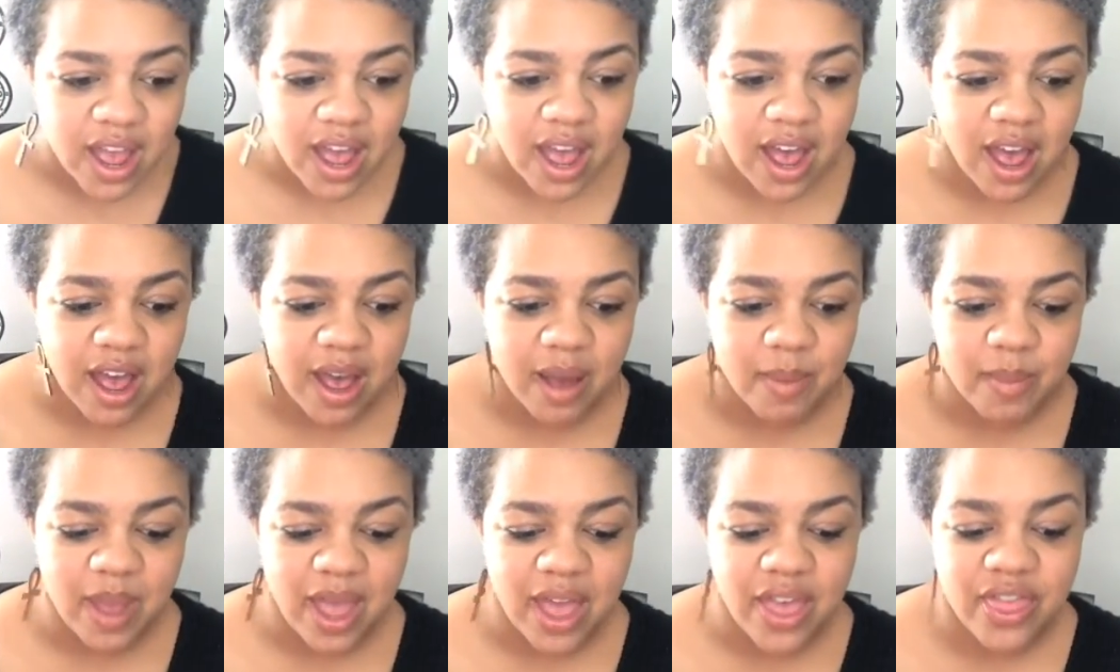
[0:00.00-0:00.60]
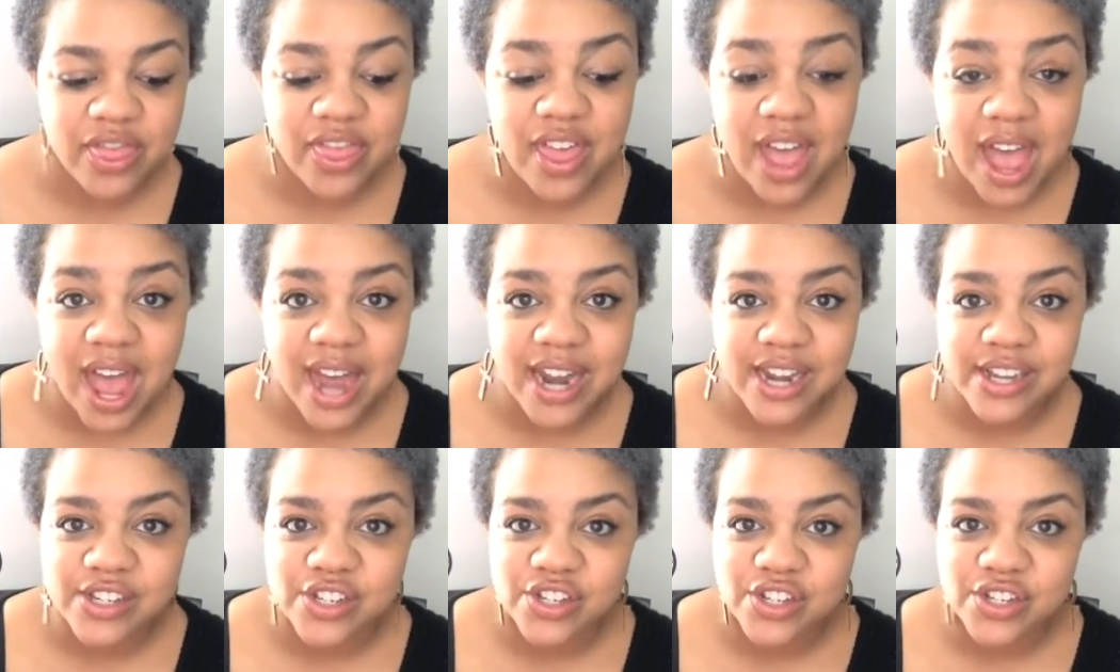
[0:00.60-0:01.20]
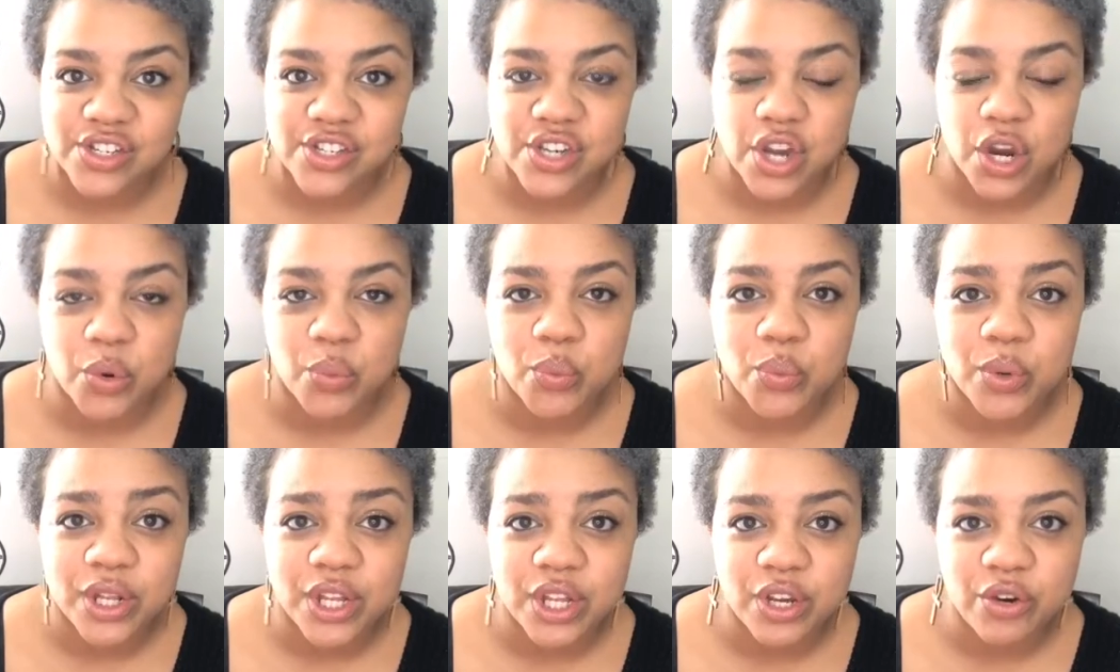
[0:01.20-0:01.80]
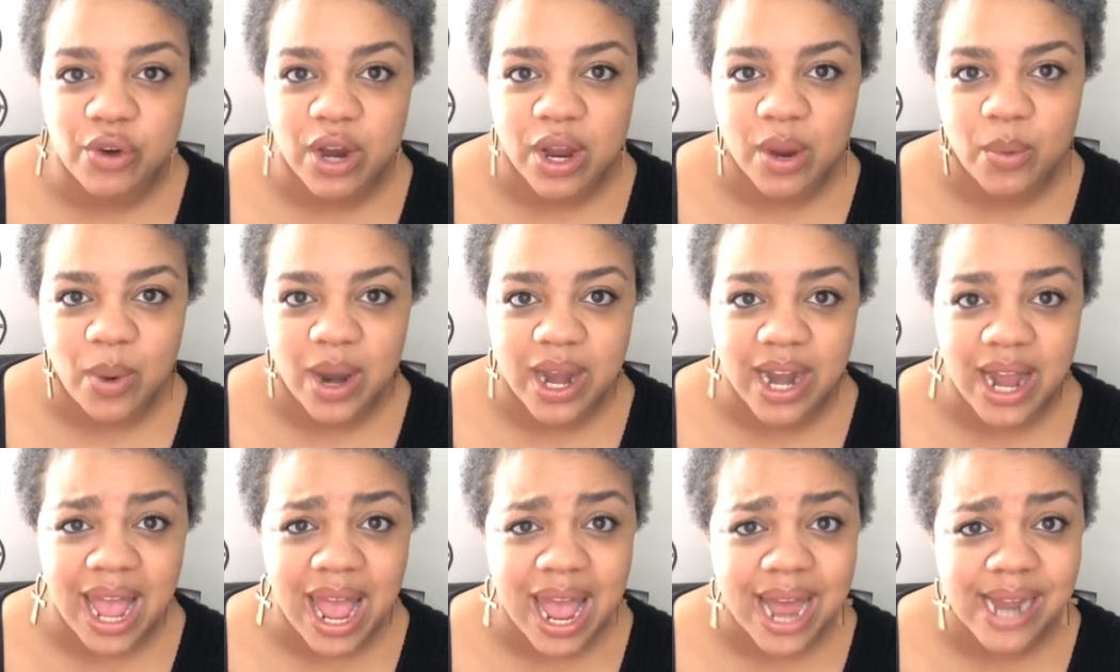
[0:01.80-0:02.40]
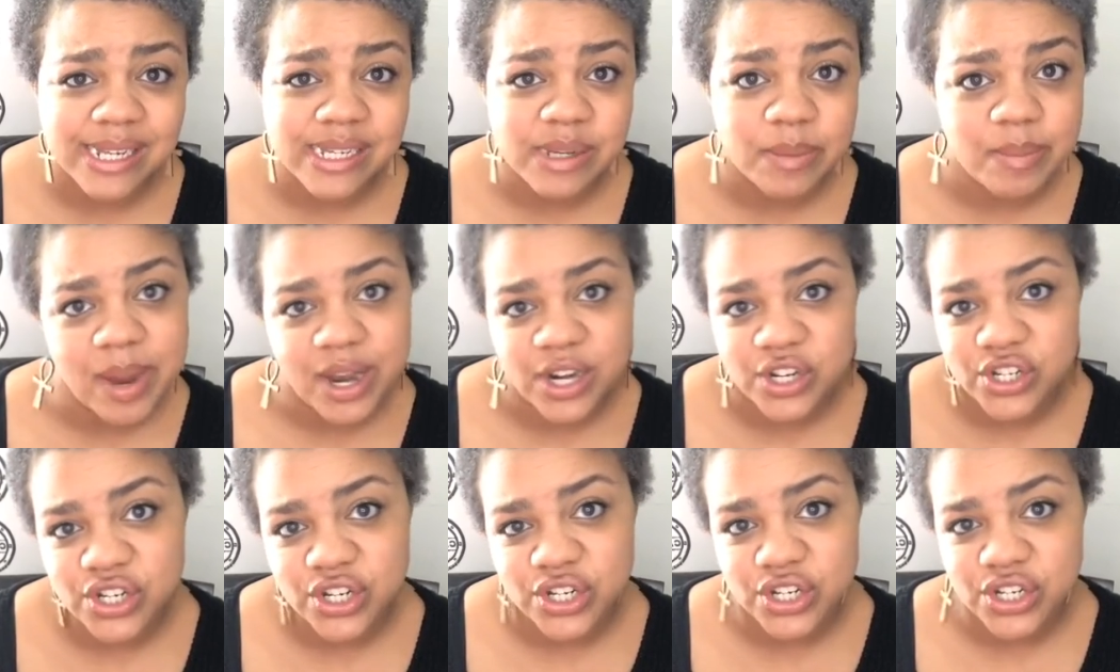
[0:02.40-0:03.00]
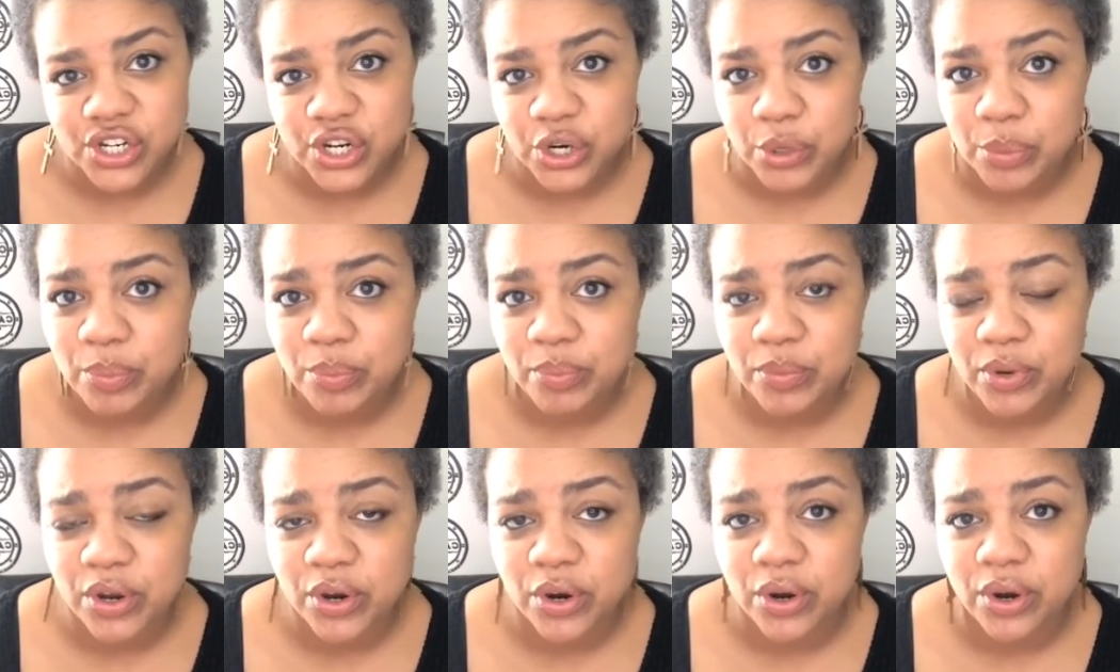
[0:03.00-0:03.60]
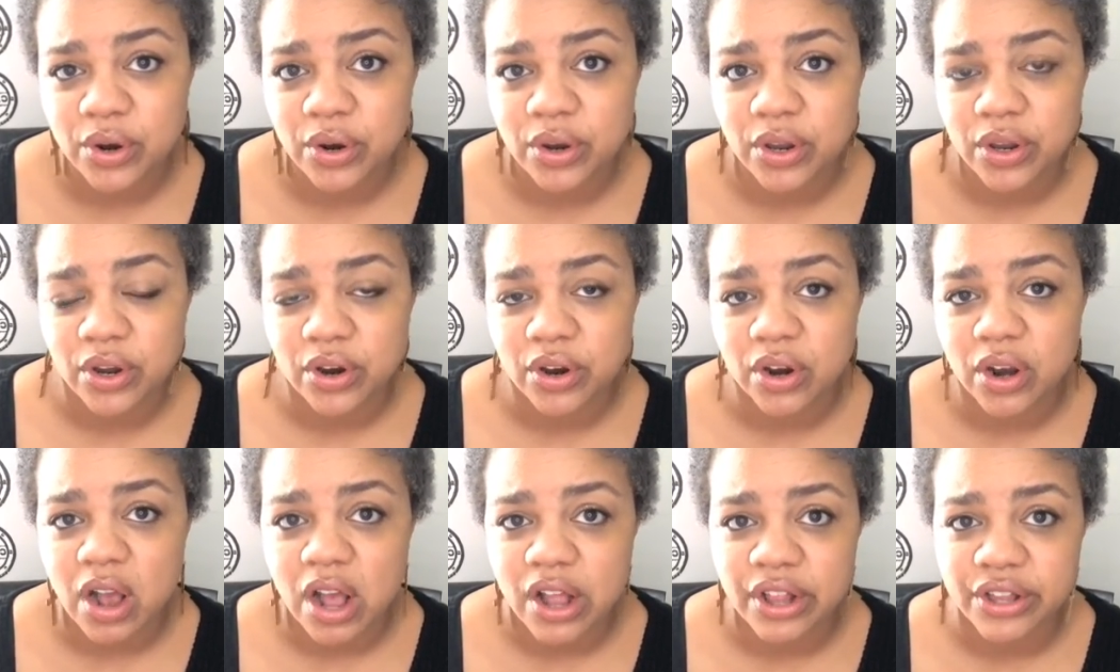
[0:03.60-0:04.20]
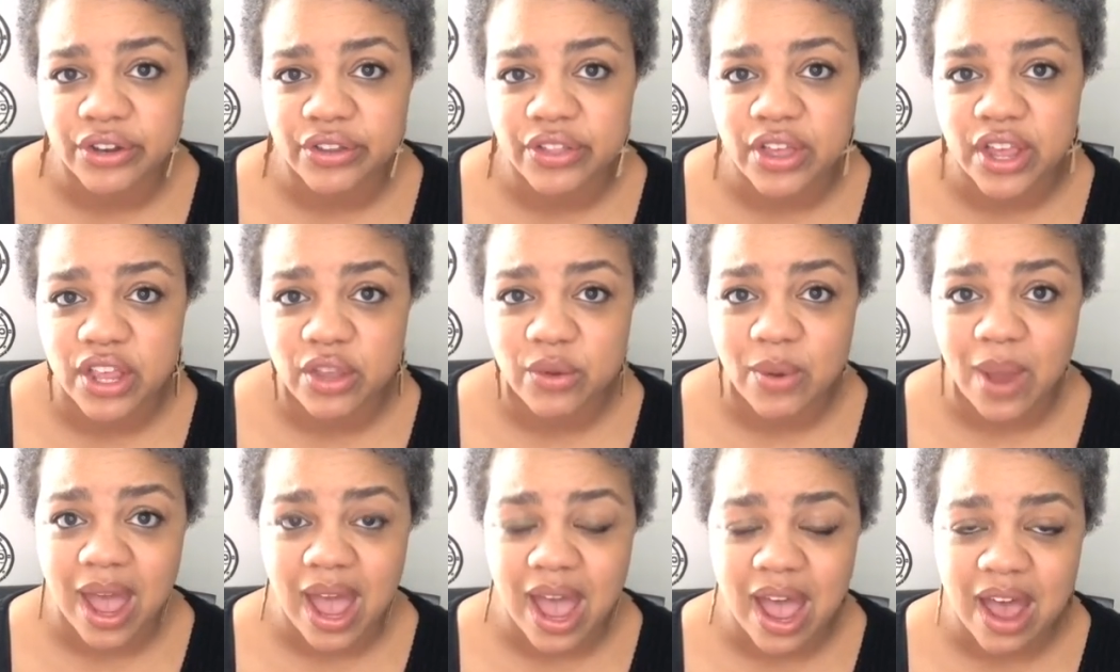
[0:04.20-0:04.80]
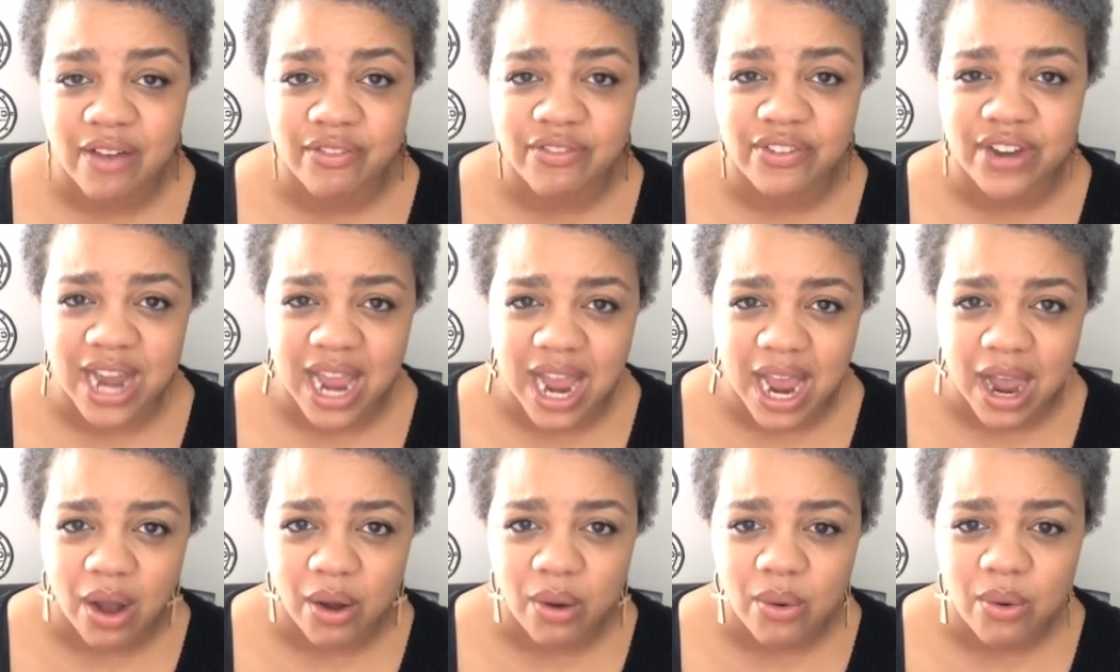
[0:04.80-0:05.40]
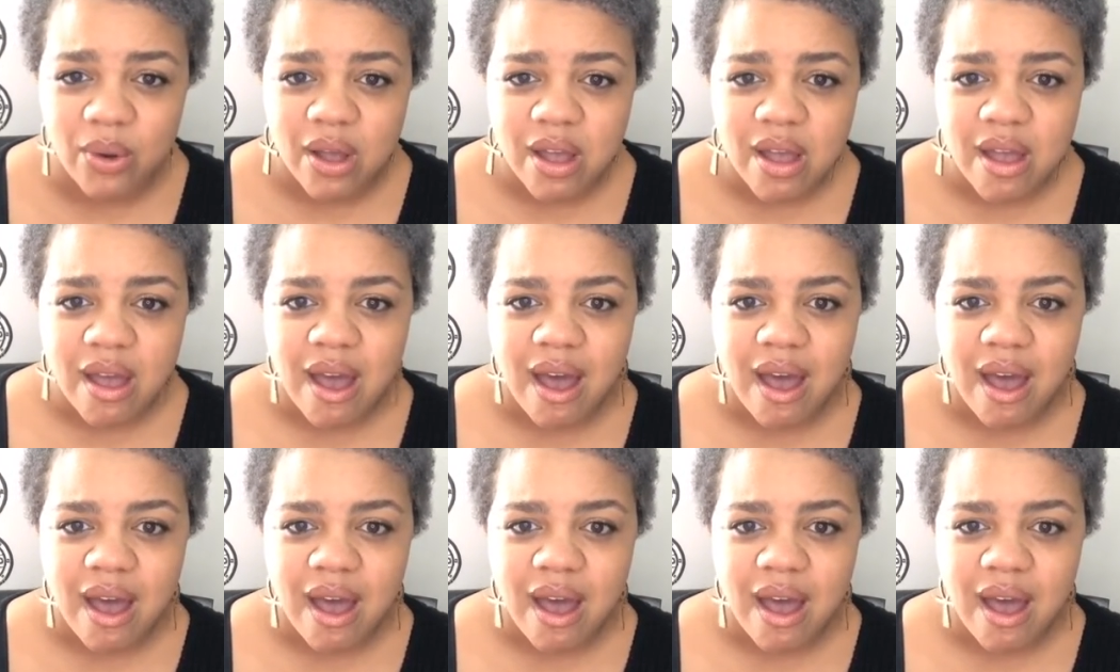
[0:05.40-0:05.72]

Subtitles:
And that is just a really great way to add dimension to your color that you have now.